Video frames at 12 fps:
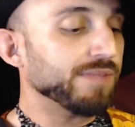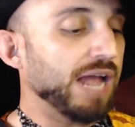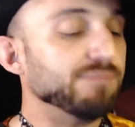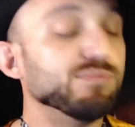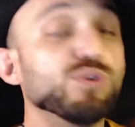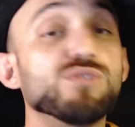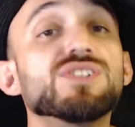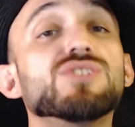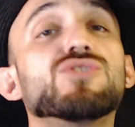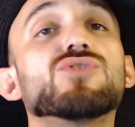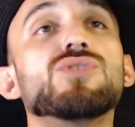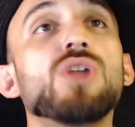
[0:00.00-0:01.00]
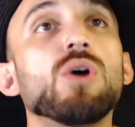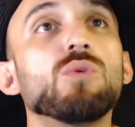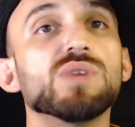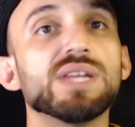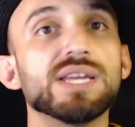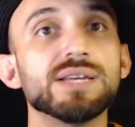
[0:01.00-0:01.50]
I moved it
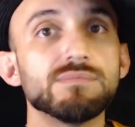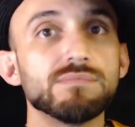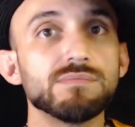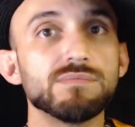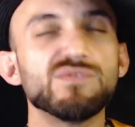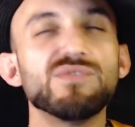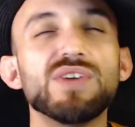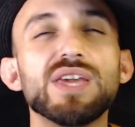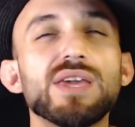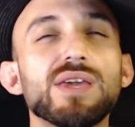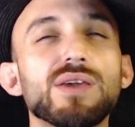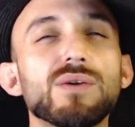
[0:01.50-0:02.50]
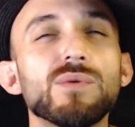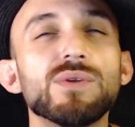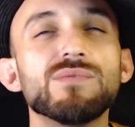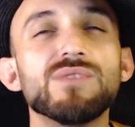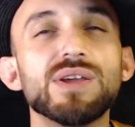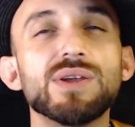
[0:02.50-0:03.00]
slowly,
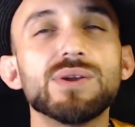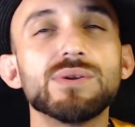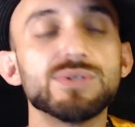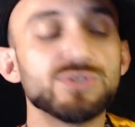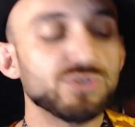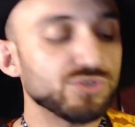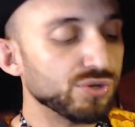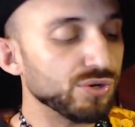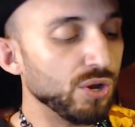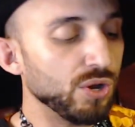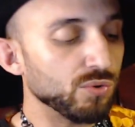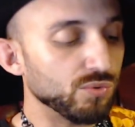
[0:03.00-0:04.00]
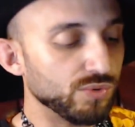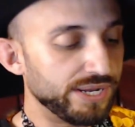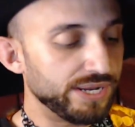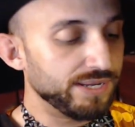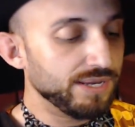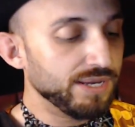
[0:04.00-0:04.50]
very, very
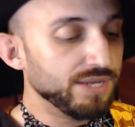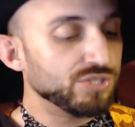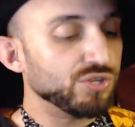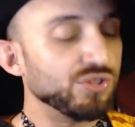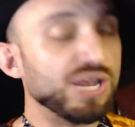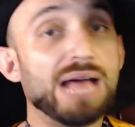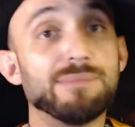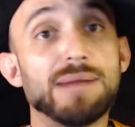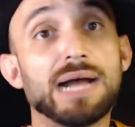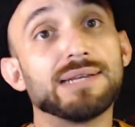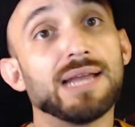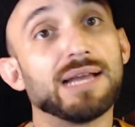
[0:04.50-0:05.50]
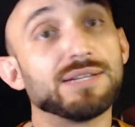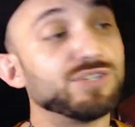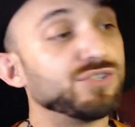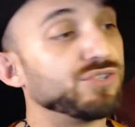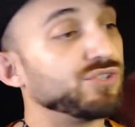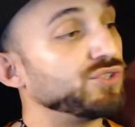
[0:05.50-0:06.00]
slowly, so that I might not
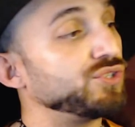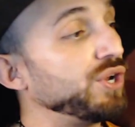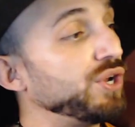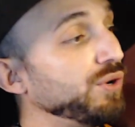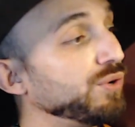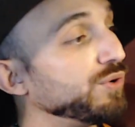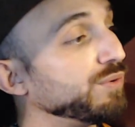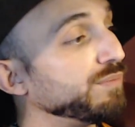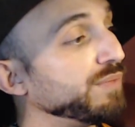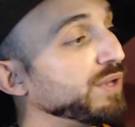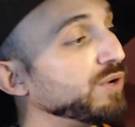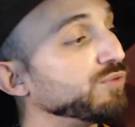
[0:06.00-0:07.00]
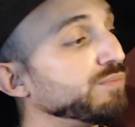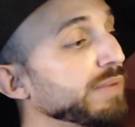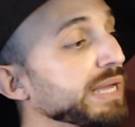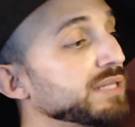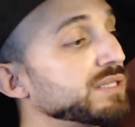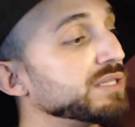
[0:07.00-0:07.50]
disturb the old
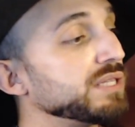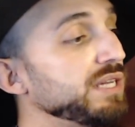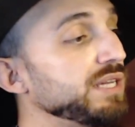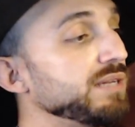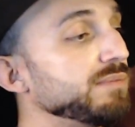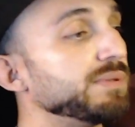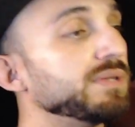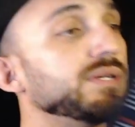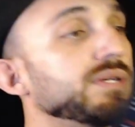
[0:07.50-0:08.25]
man's sleep.